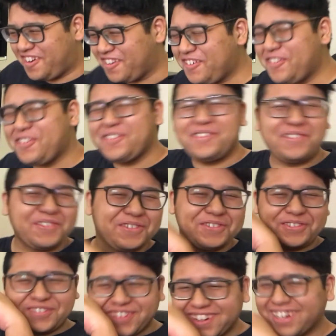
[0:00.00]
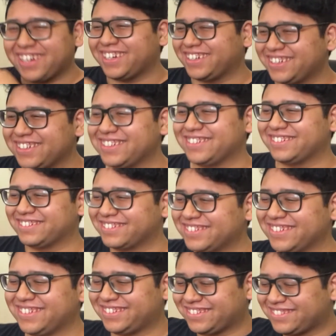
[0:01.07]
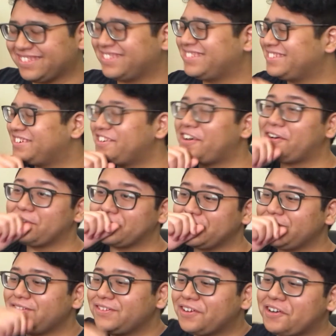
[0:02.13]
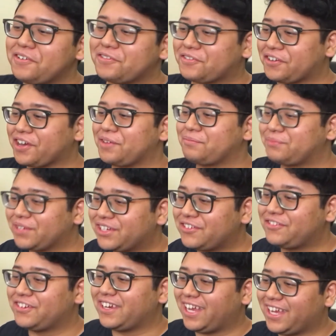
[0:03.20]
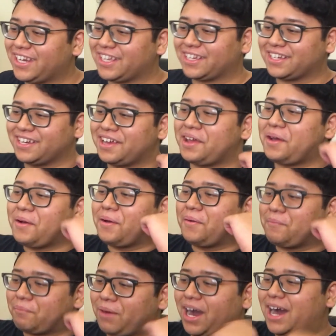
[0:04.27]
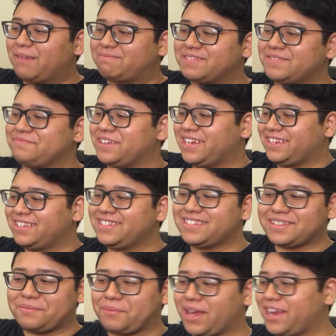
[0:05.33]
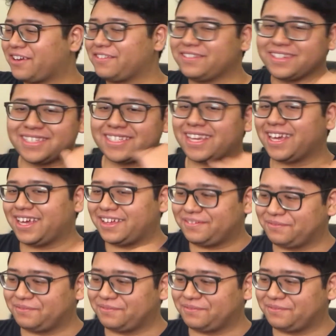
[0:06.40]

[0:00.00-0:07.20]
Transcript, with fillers: Oh, Gray. Yo, you know Gray be creating bops, man. This is a banger, this is a hit,